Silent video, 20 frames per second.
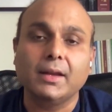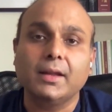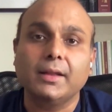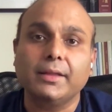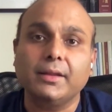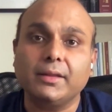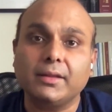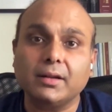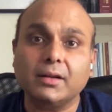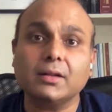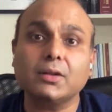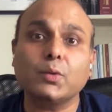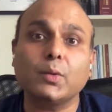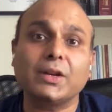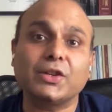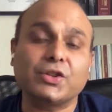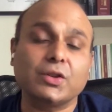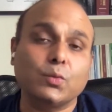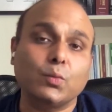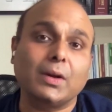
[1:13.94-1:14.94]
The third
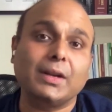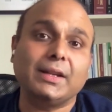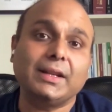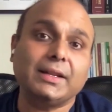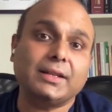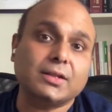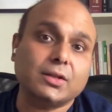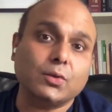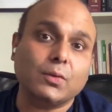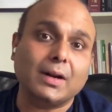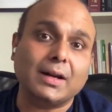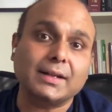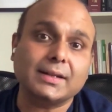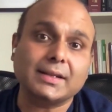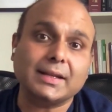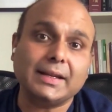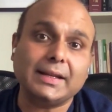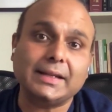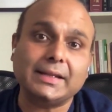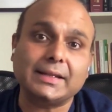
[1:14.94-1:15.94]
question one needs to
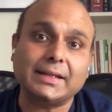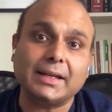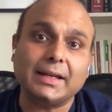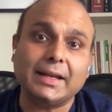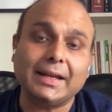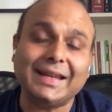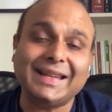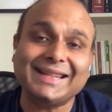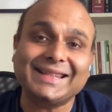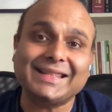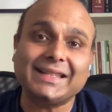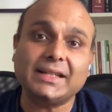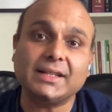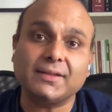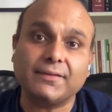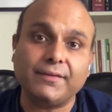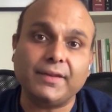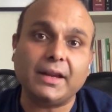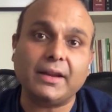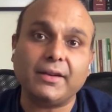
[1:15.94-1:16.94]
ask is
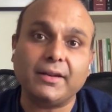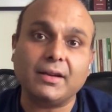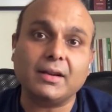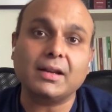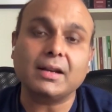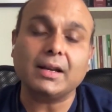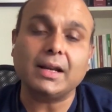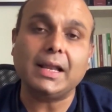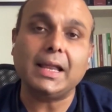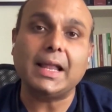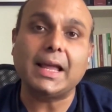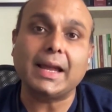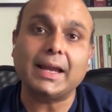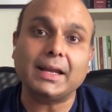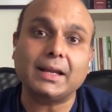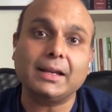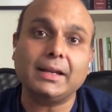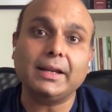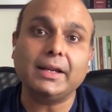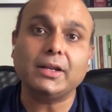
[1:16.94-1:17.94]
this variant
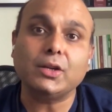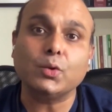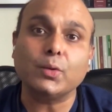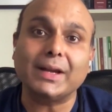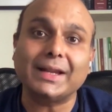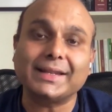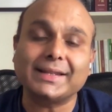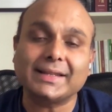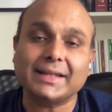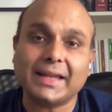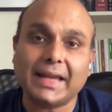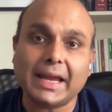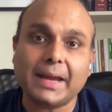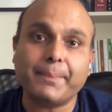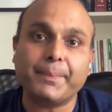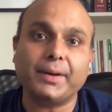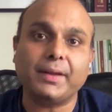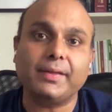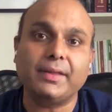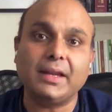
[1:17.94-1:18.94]
likely to
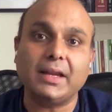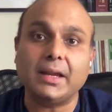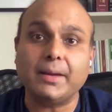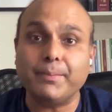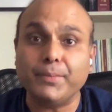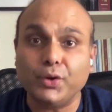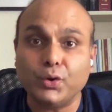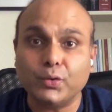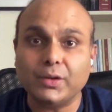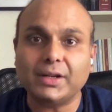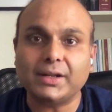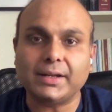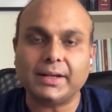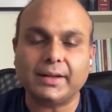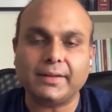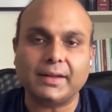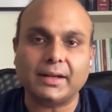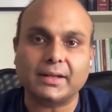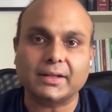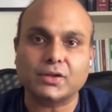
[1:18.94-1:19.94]
escape the
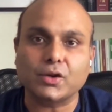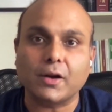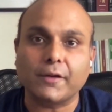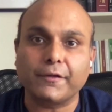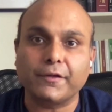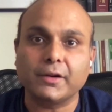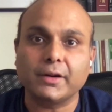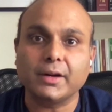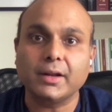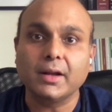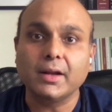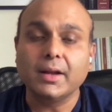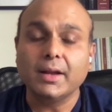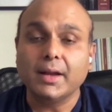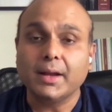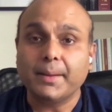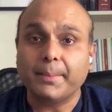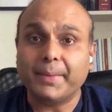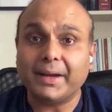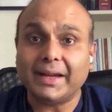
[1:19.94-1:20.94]
immunity that is offered
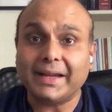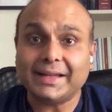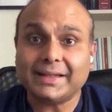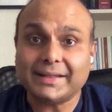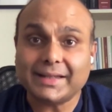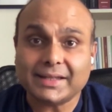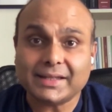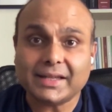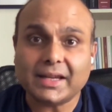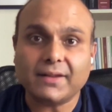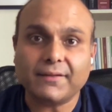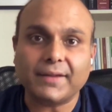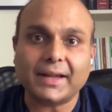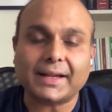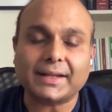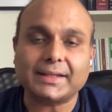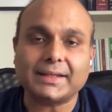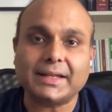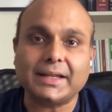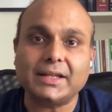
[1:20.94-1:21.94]
by existing
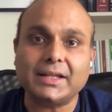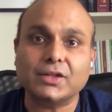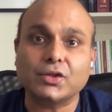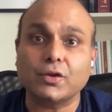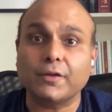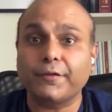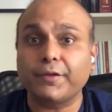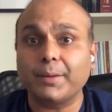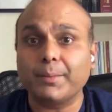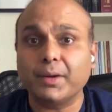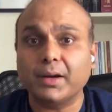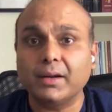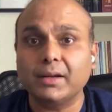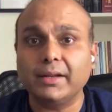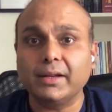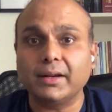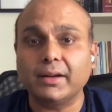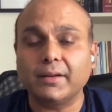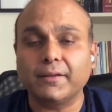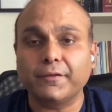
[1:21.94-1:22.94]
vaccines or from
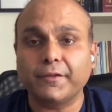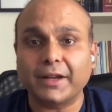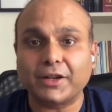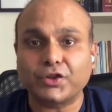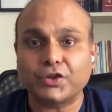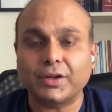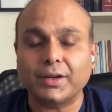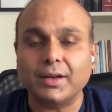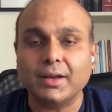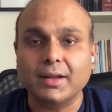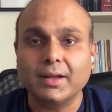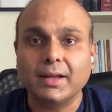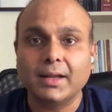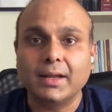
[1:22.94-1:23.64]
earlier infection?